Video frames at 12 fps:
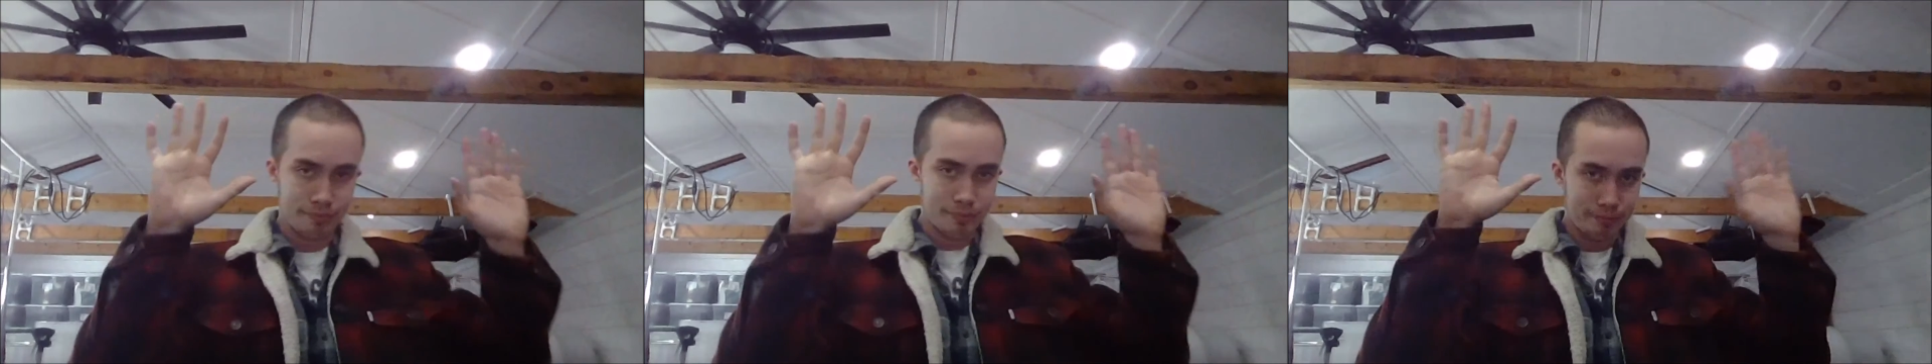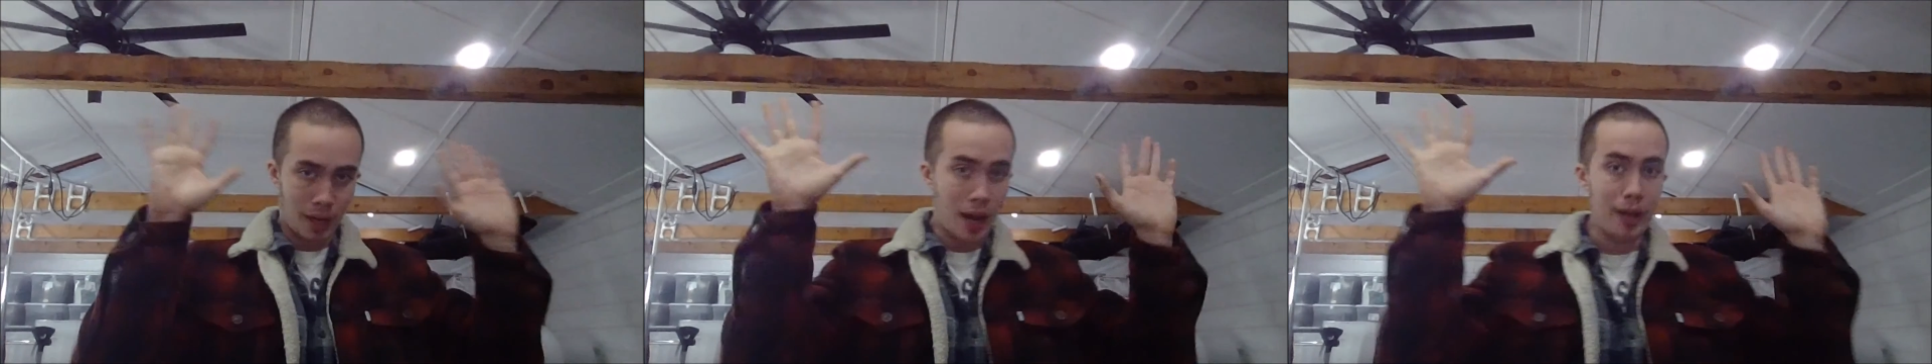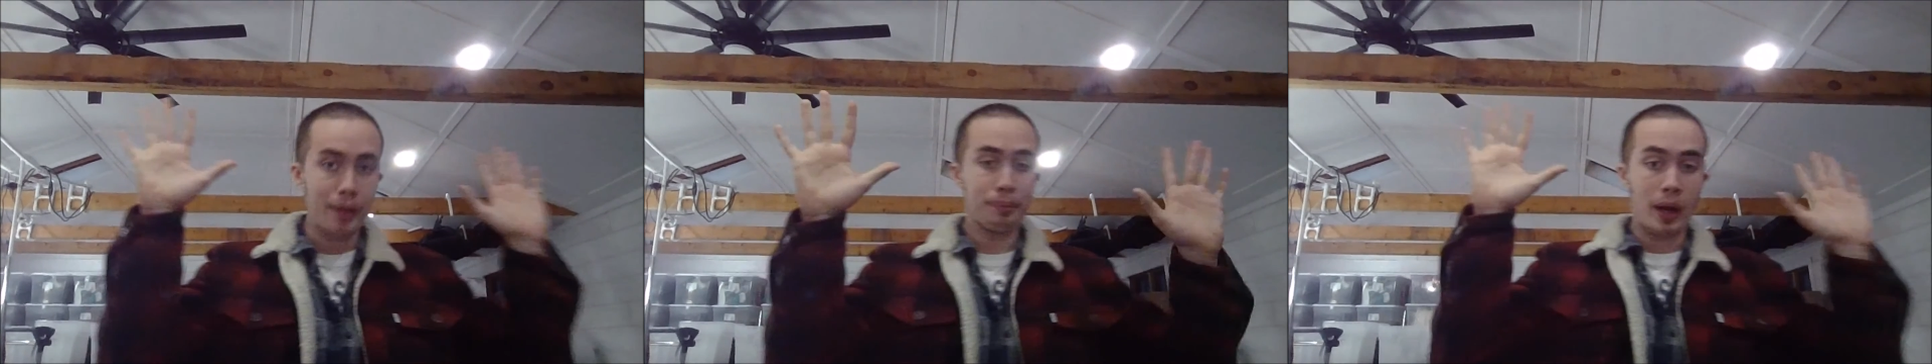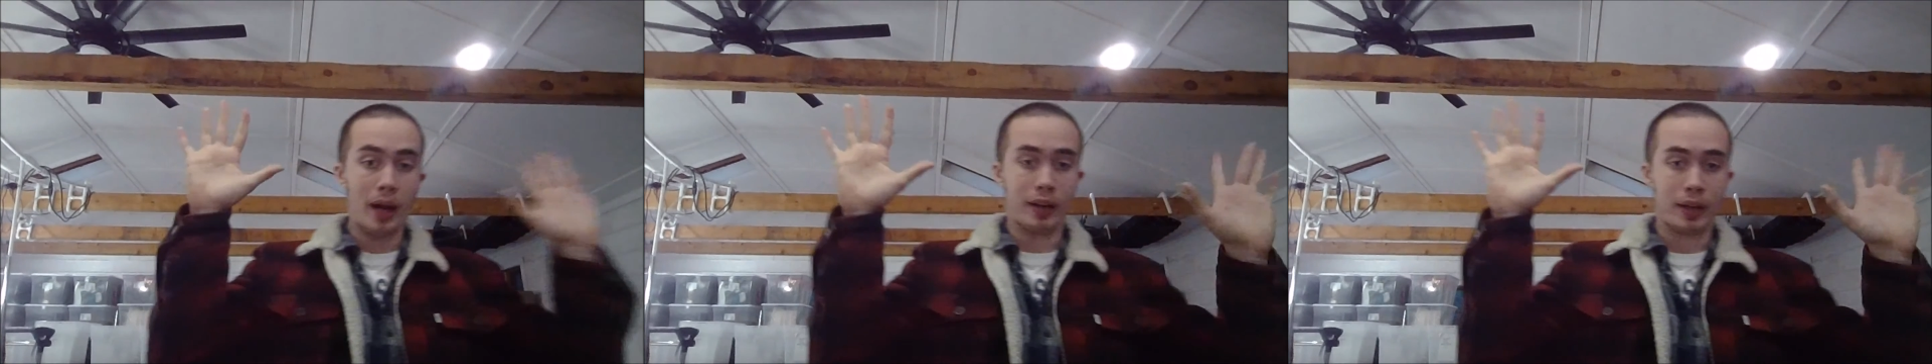I am
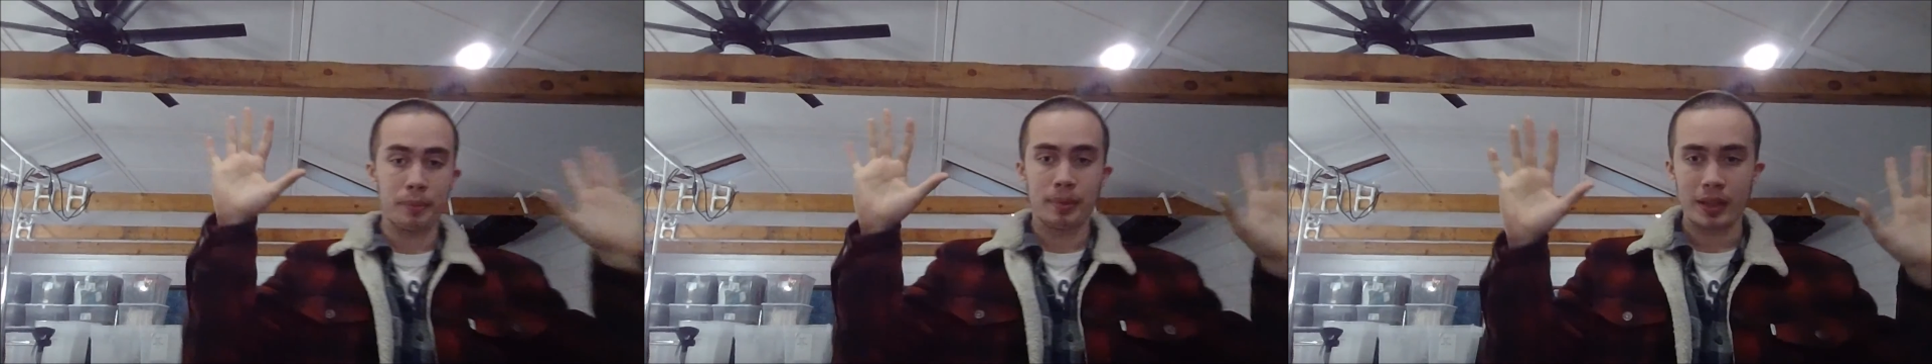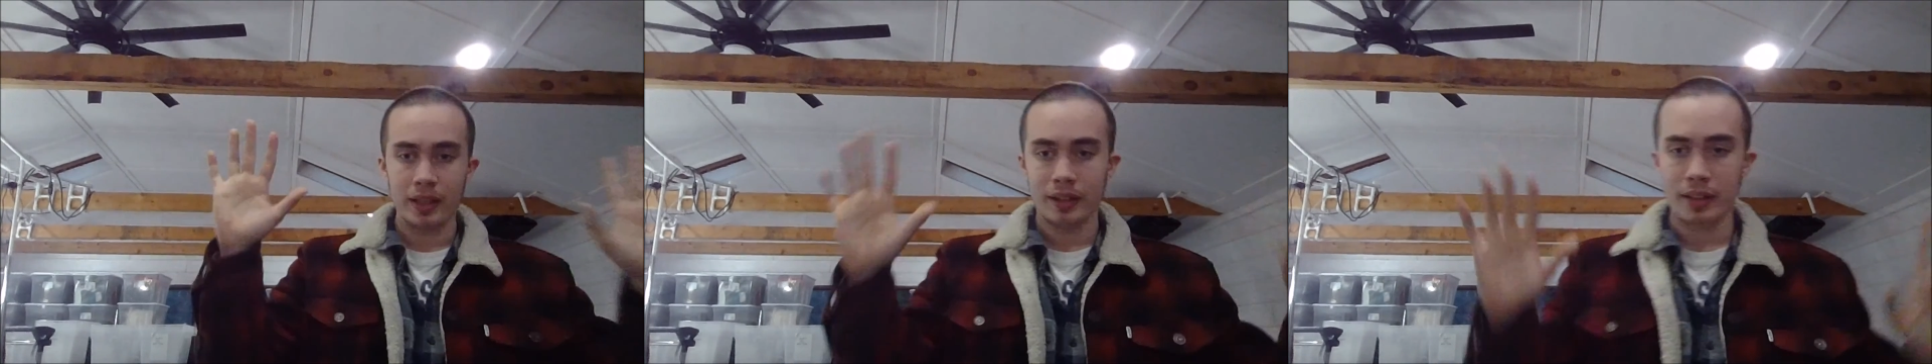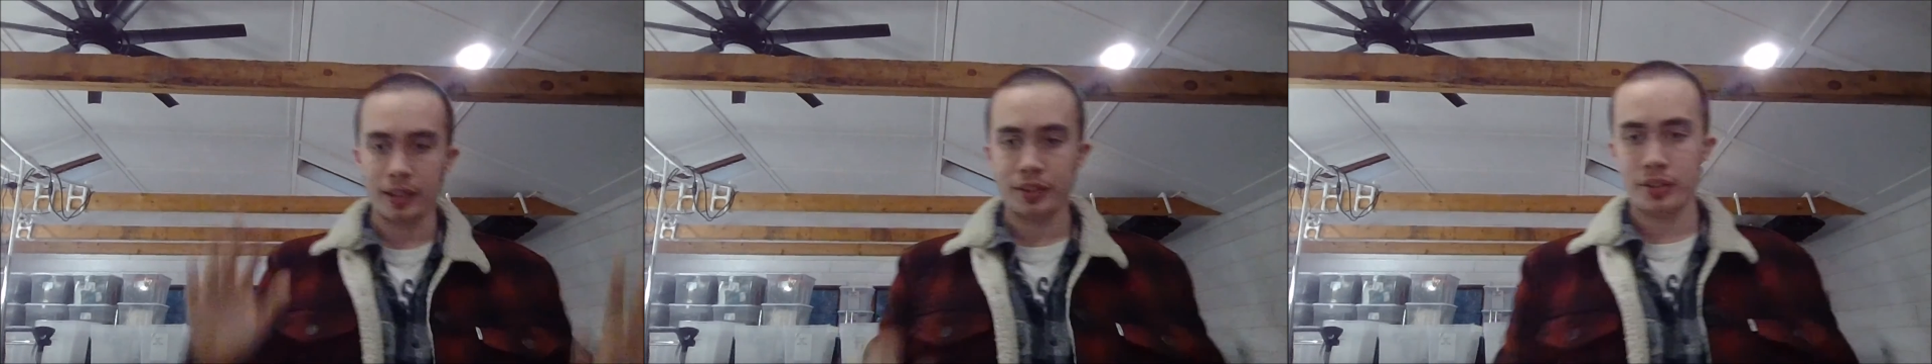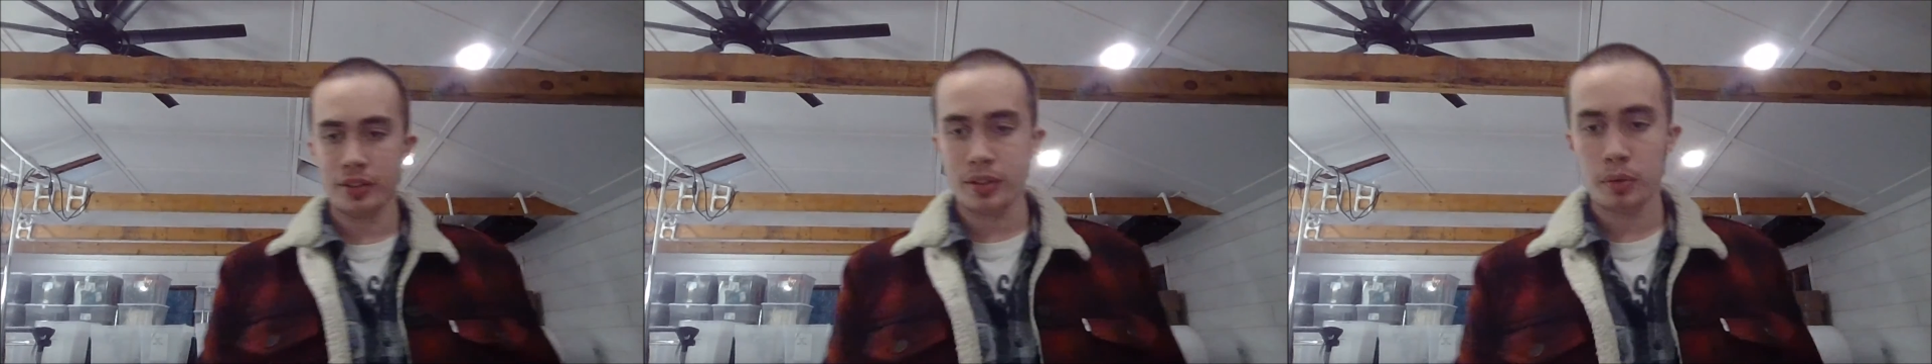not complaining. This
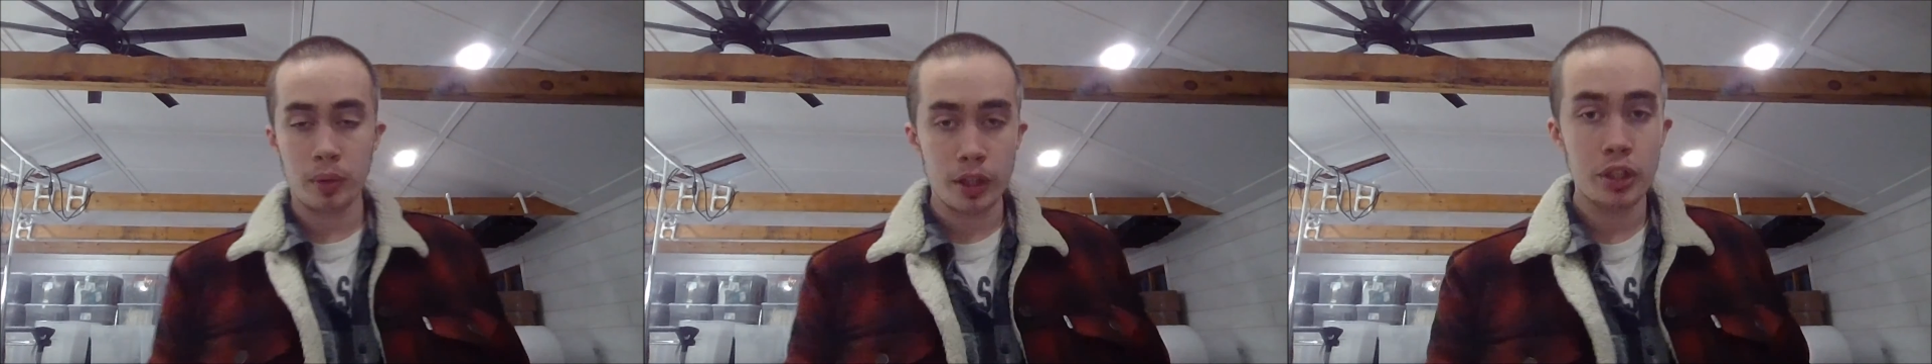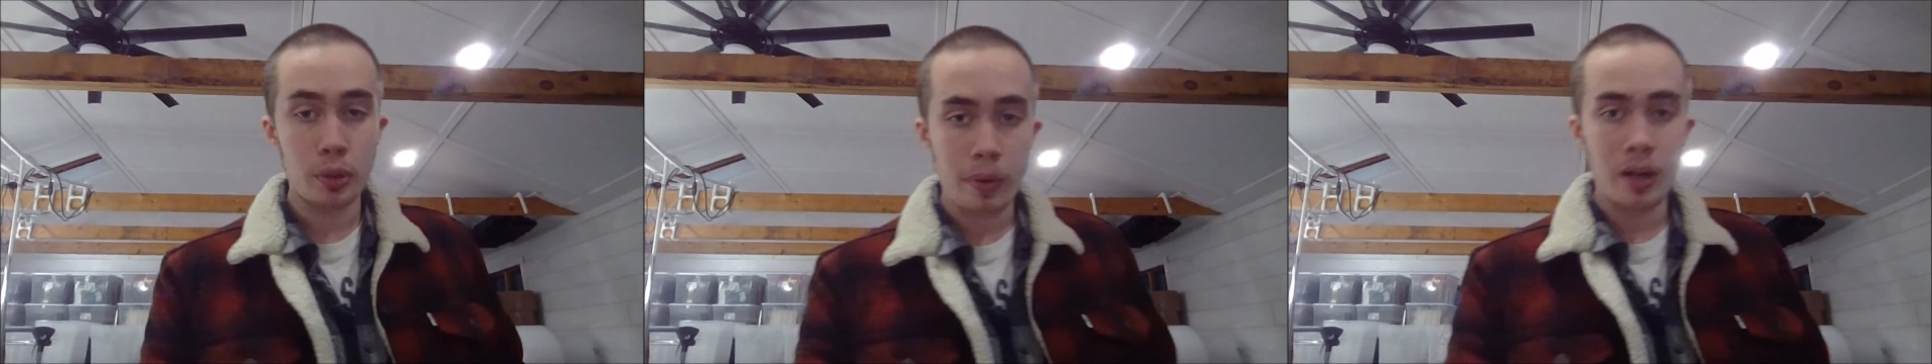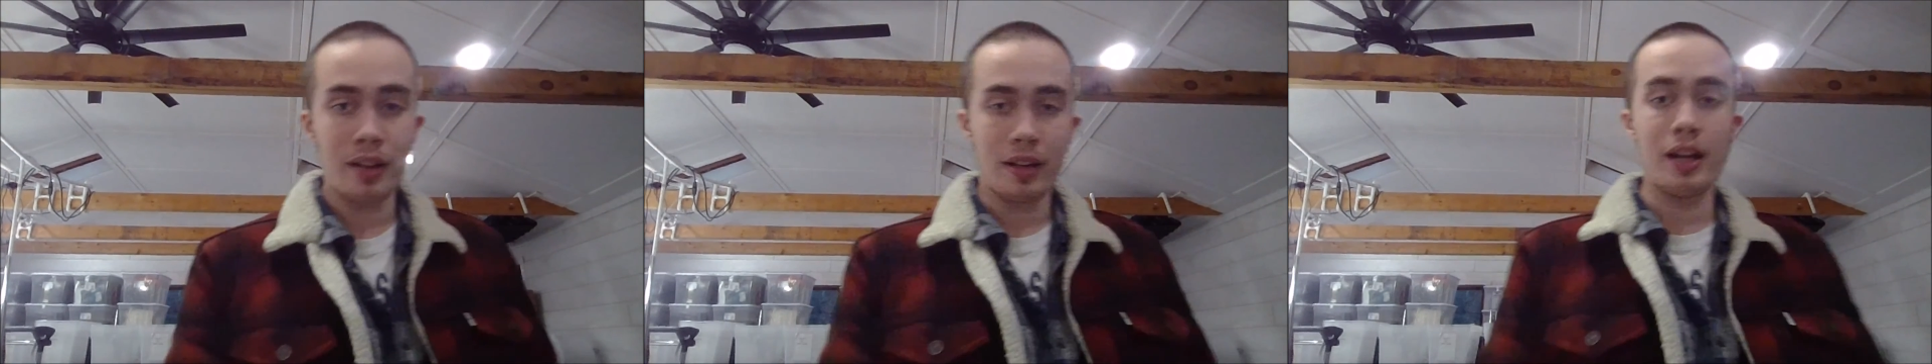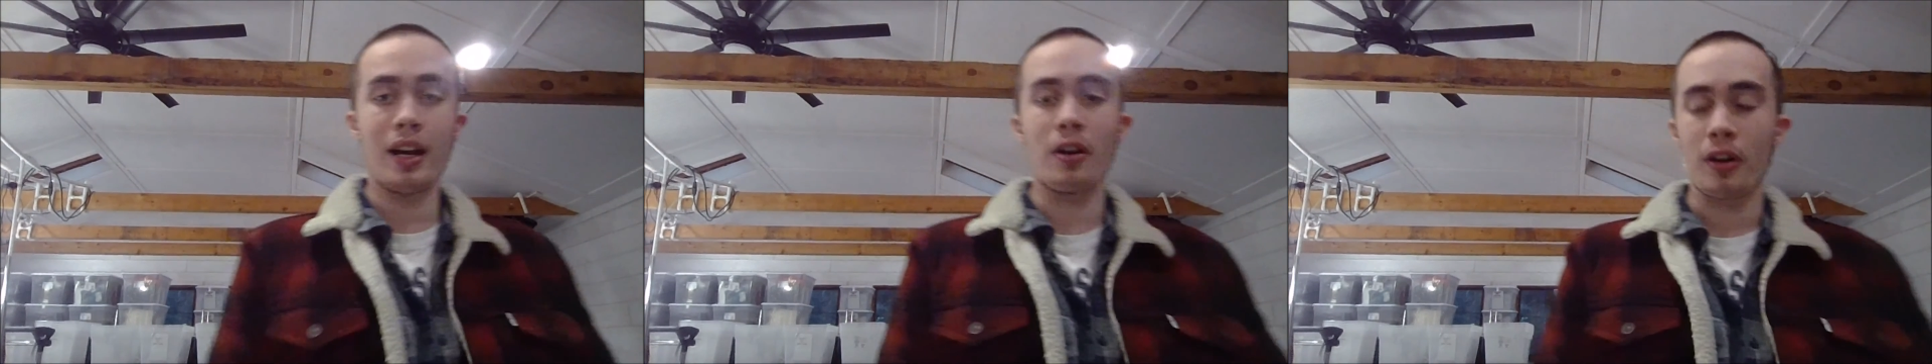is what you want
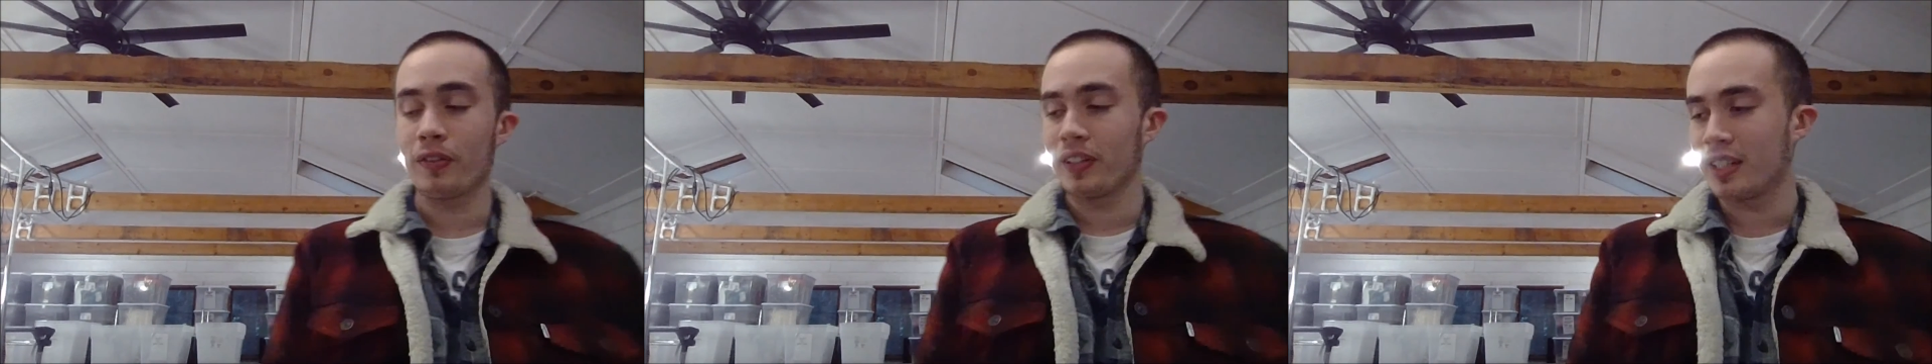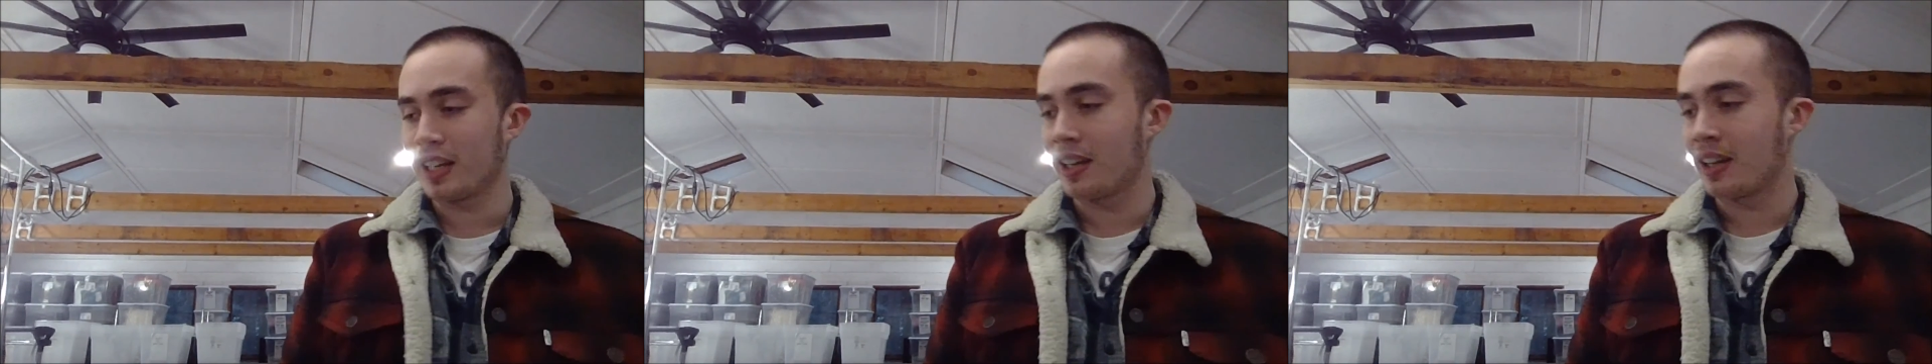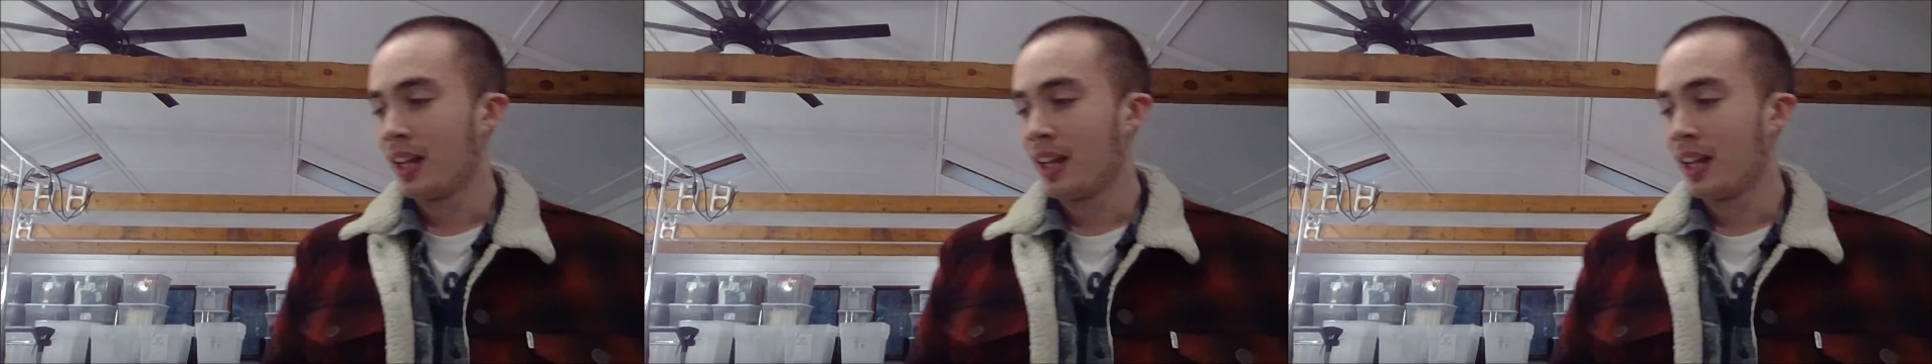out of a day.